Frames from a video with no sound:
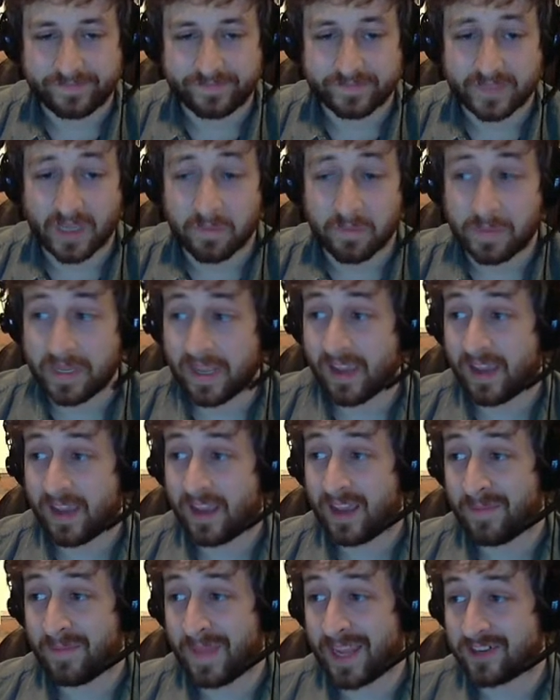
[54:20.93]
But yeah,
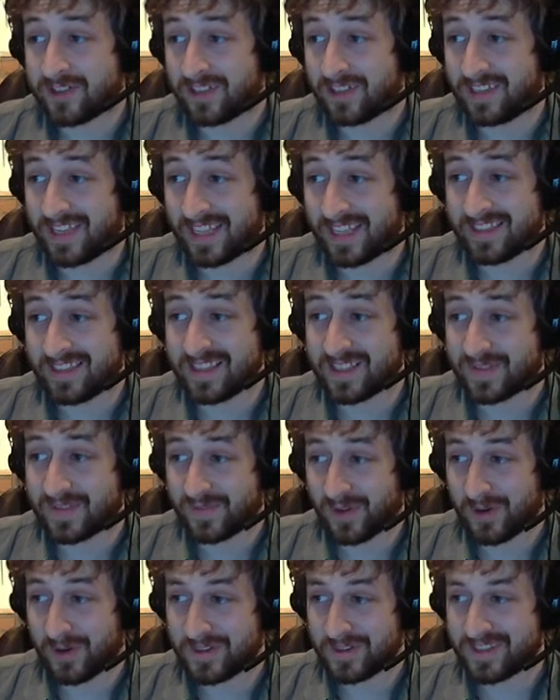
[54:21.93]
I'm actually, get this,
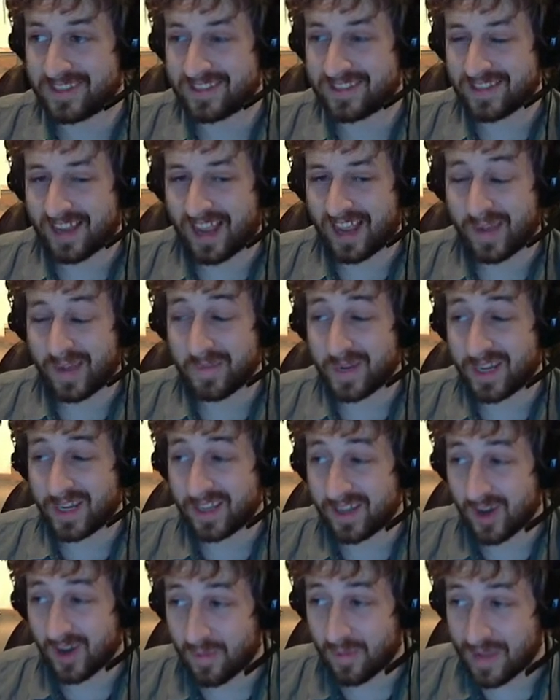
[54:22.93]
folks. I'm gonna
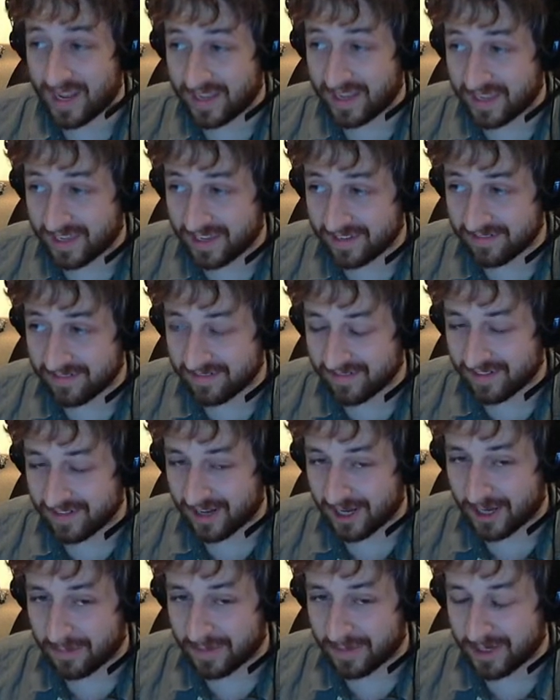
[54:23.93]
go back in
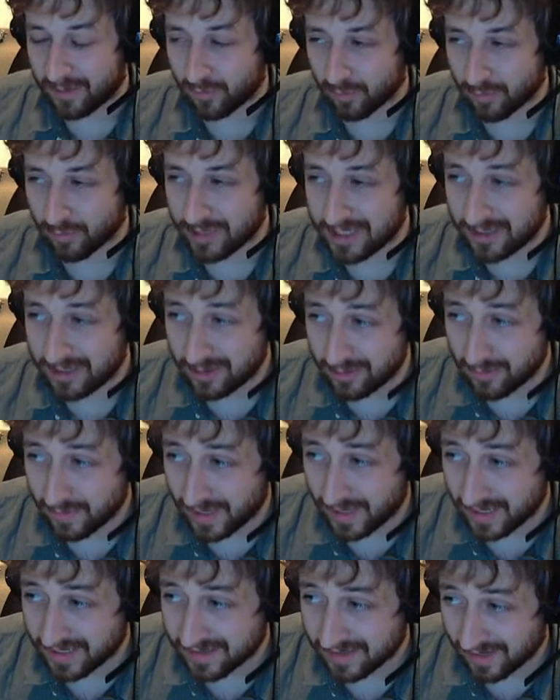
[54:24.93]
and I'm gonna redo
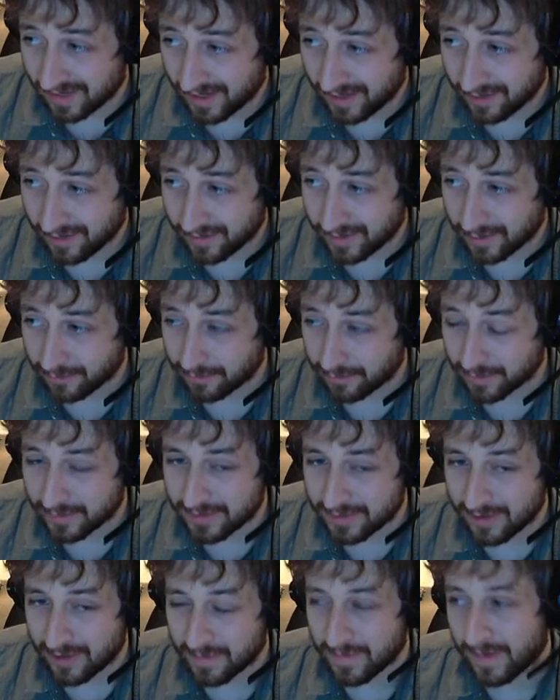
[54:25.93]
my entire Guild Wars
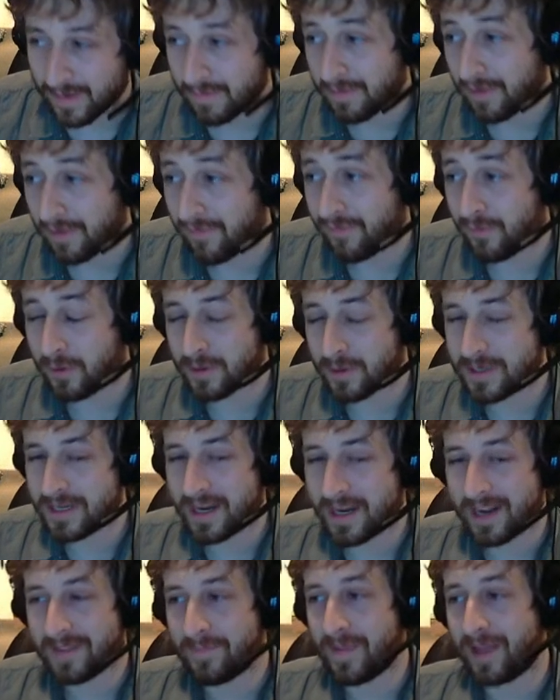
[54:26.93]
armor. And I'm gonna forge it
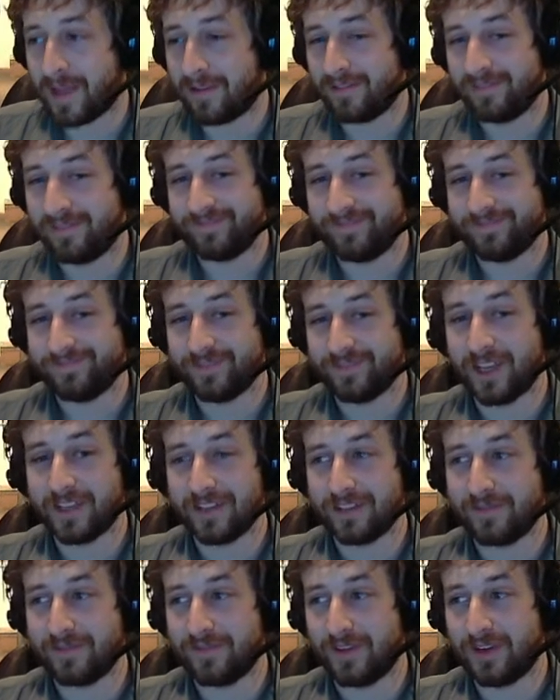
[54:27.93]
out of metal. rather
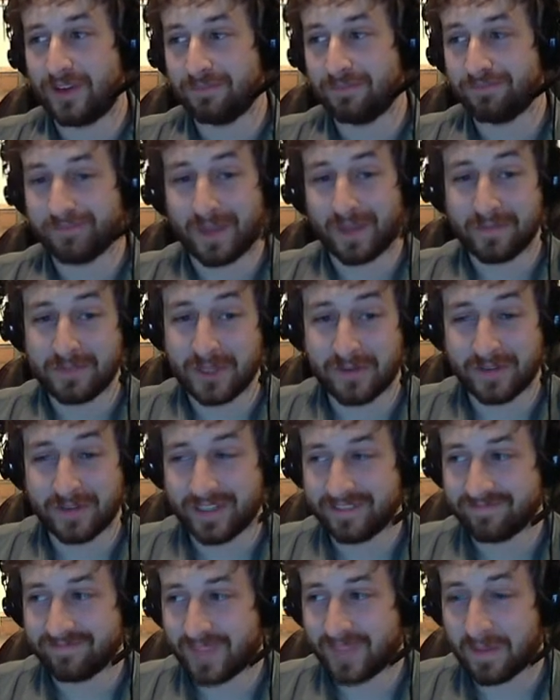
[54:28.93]
than foam. I'm doing
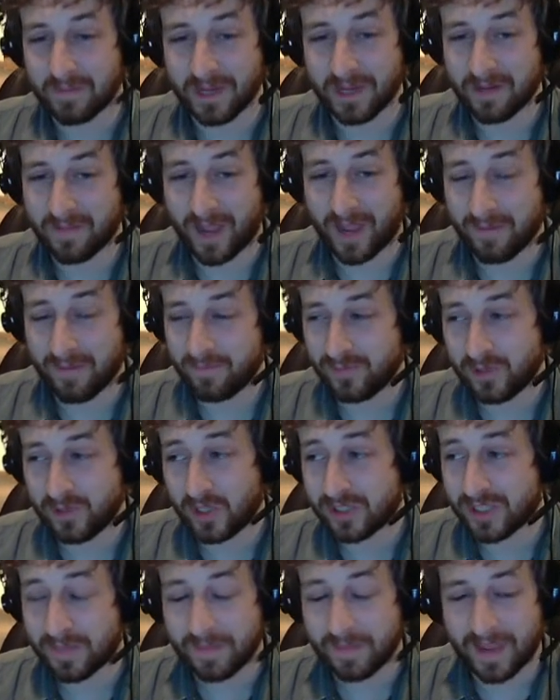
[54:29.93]
it. I
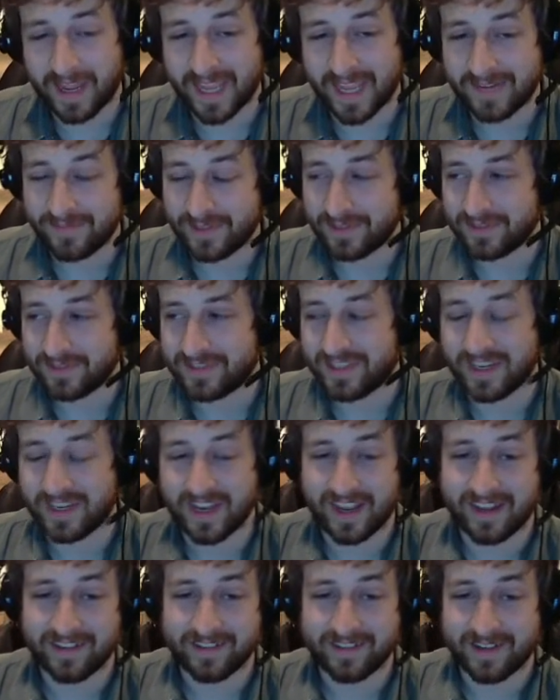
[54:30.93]
looked up anvils
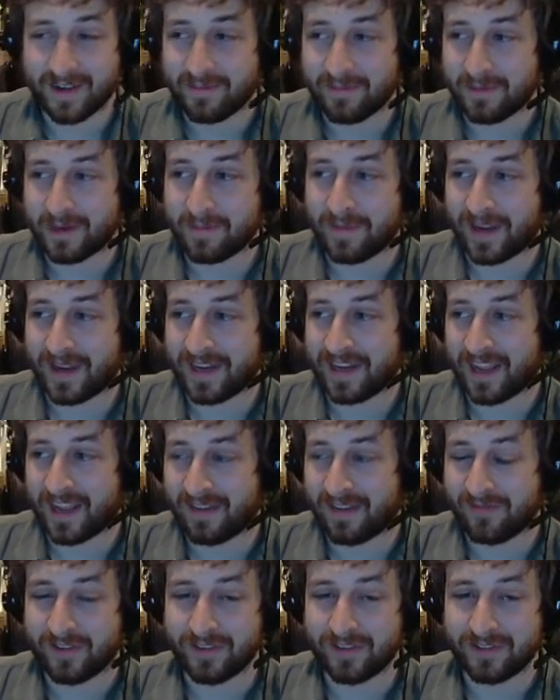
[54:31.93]
today. I'm gonna buy an
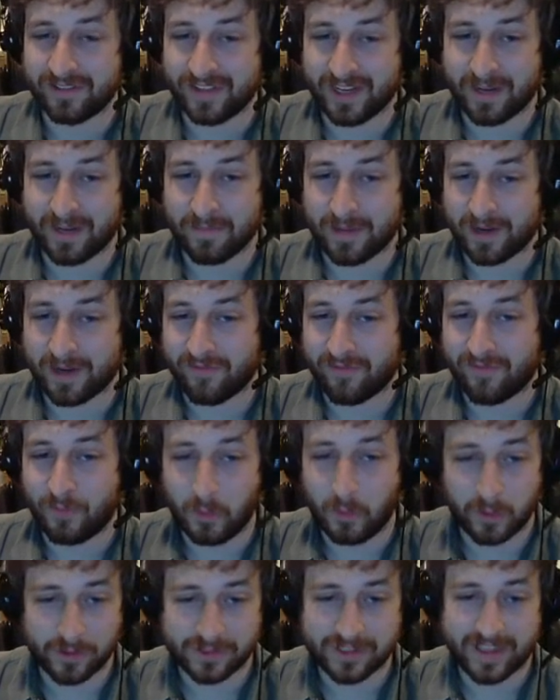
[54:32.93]
anvil and I'm gonna
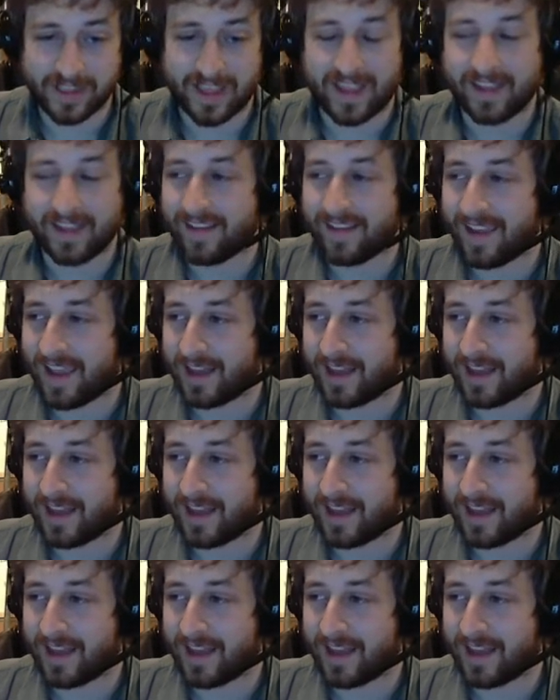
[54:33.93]
forge that out of